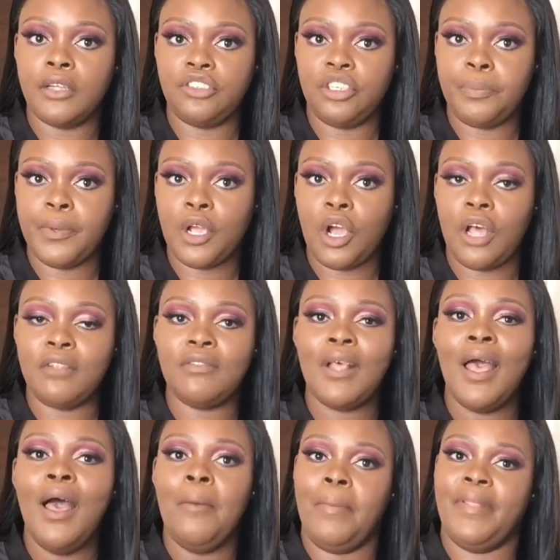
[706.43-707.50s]
shipping costs,
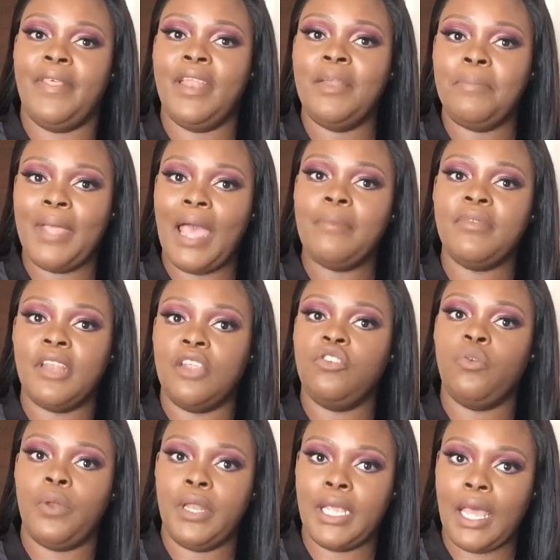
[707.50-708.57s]
but then it becomes an
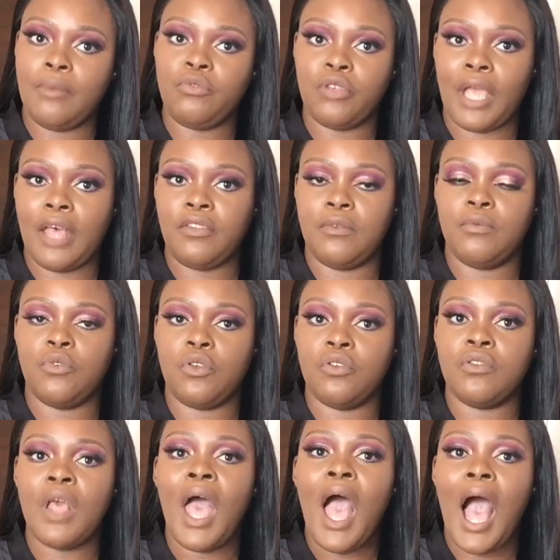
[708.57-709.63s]
issue when it comes to customs,
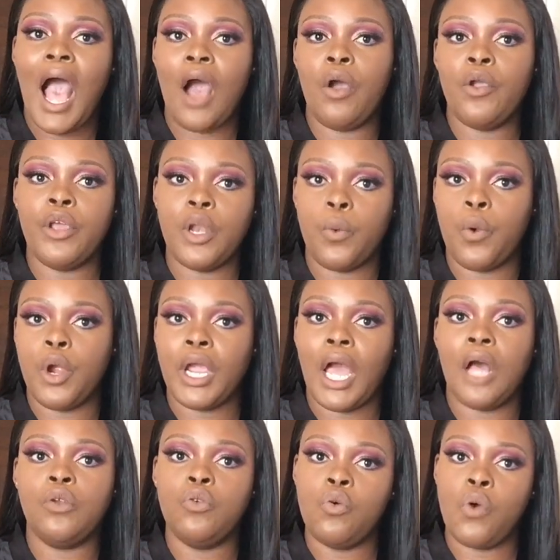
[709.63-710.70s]
because how are you going to work
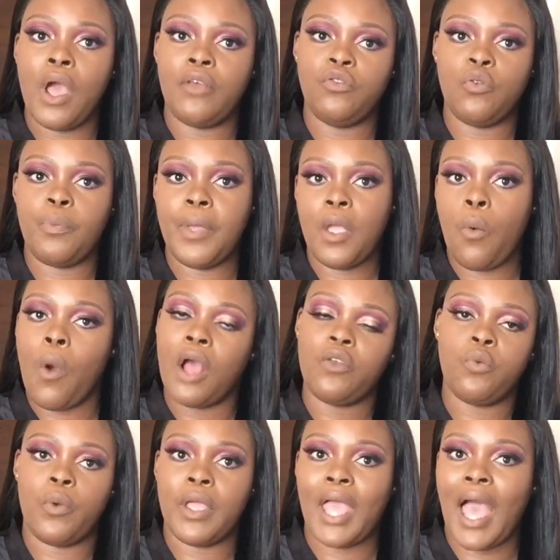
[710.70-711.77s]
out who has to pay
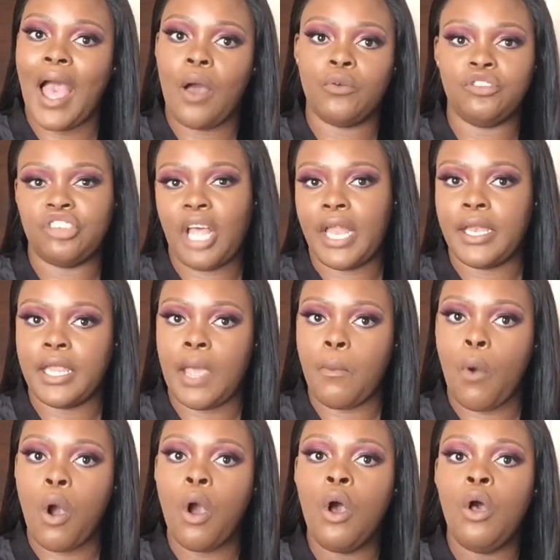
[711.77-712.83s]
what, where, how, and journey.
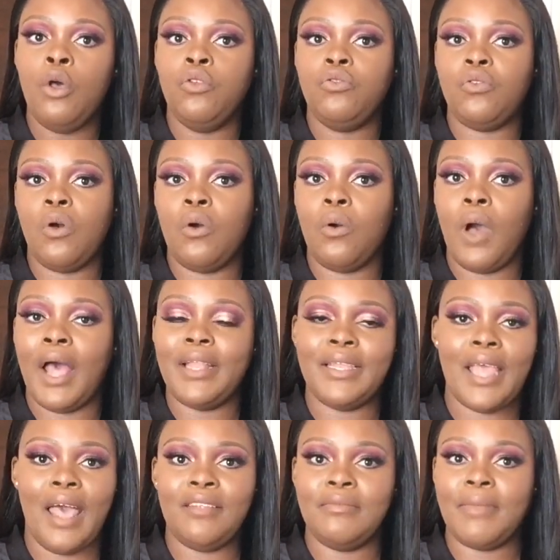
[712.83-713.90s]
So, and
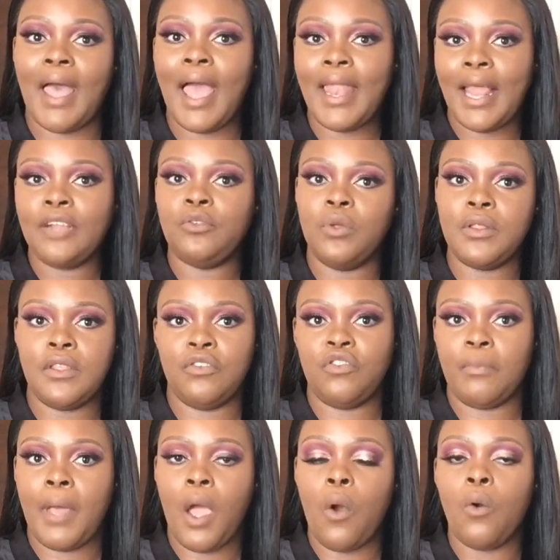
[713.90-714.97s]
yes, and I like doing things
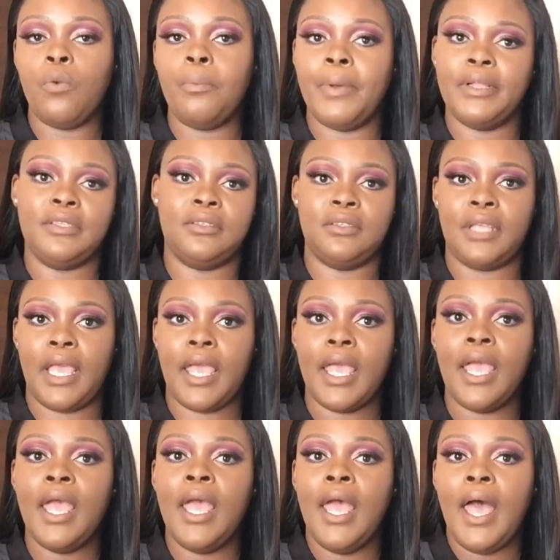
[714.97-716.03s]
on my own, but yeah,